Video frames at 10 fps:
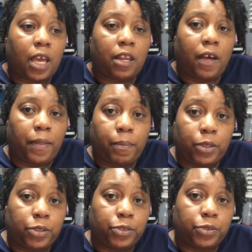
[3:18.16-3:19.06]
other
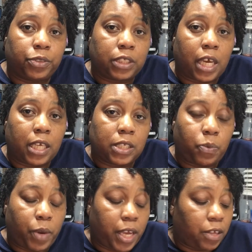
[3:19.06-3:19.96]
balloons as
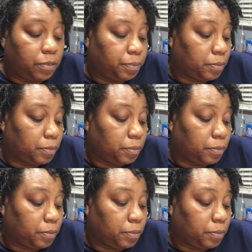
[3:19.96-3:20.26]
well.